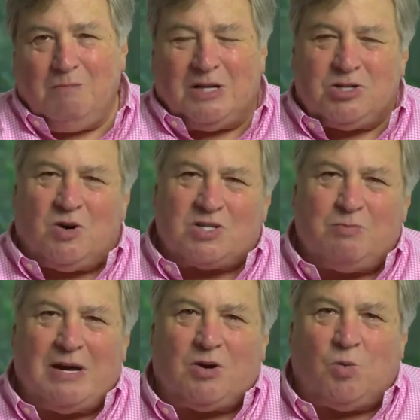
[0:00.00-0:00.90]
Bill
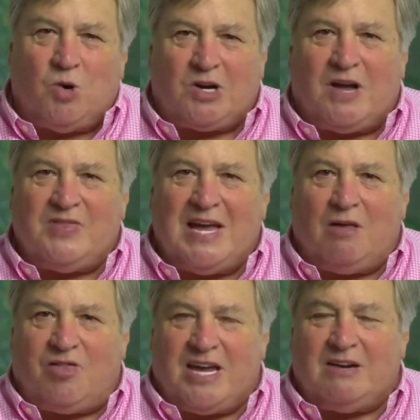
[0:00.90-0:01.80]
talks about her work on the
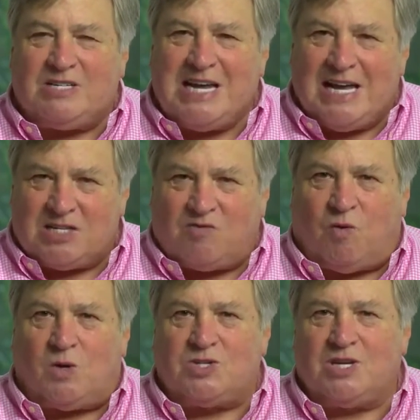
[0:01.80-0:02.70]
healthcare
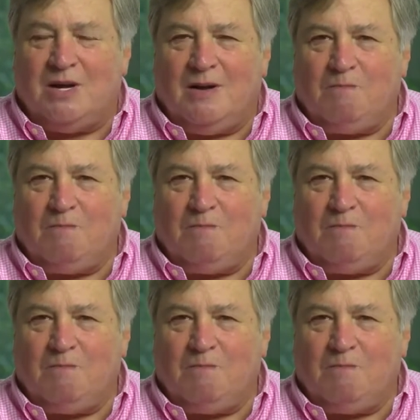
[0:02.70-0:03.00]
task force,